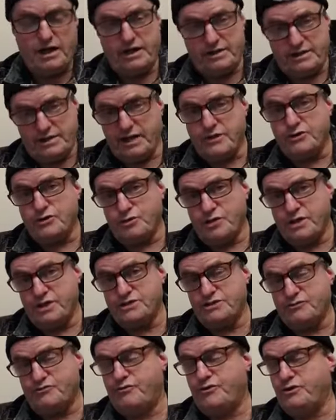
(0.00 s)
Another
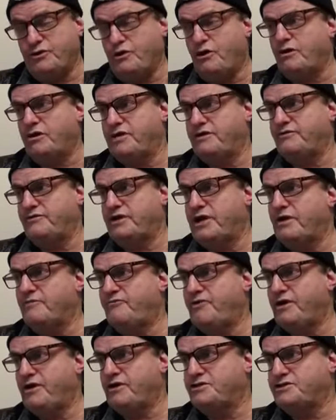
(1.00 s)
reason for not giving
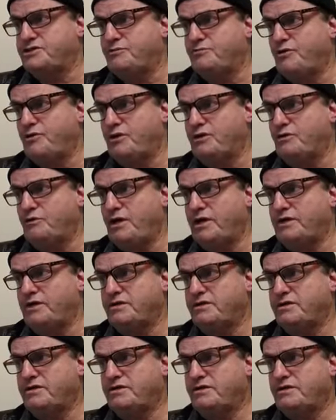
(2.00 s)
up fellowship, by the
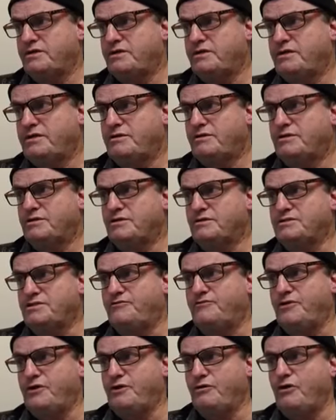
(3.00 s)
way, because
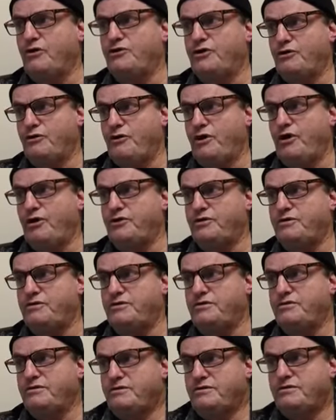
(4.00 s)
if you're on your
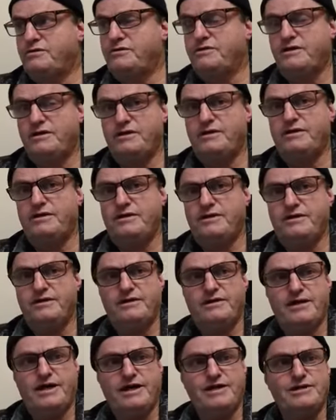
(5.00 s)
own
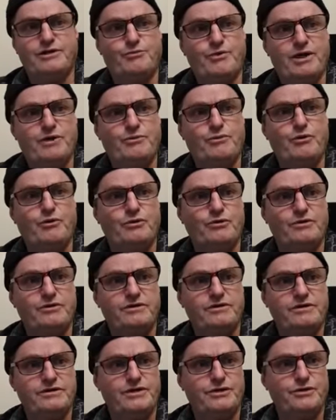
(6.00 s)
and the people
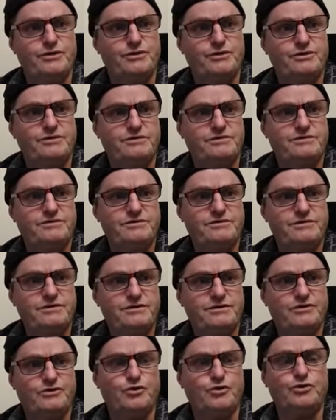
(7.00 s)
you
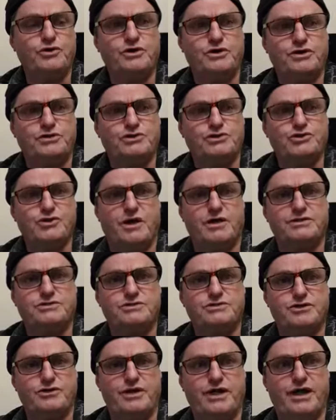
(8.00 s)
thought you could
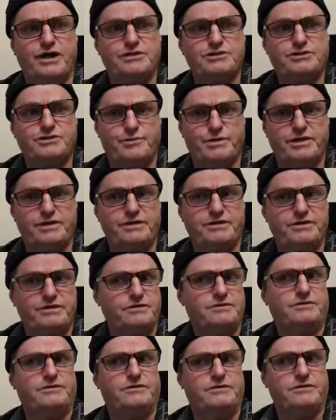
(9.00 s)
trust turn out to be
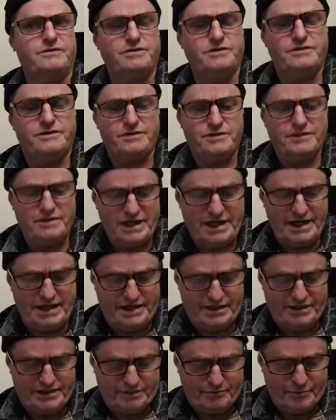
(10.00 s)

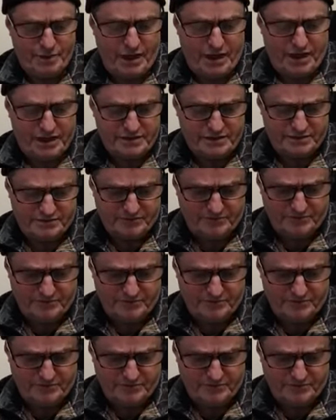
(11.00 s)
anything but,